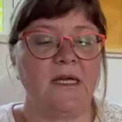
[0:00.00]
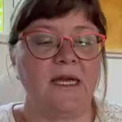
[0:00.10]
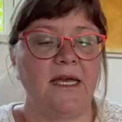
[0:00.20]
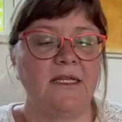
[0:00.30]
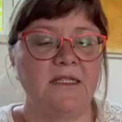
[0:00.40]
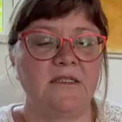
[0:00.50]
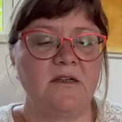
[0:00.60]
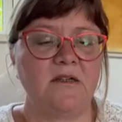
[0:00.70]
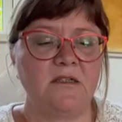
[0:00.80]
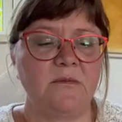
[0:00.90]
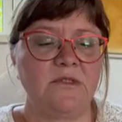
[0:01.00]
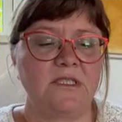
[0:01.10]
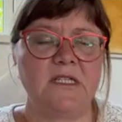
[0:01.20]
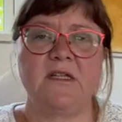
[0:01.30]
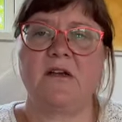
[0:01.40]
and it's
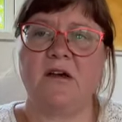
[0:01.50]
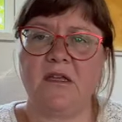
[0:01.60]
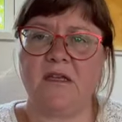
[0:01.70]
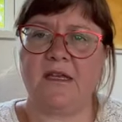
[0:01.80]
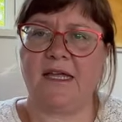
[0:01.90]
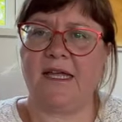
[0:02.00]
100% cotton.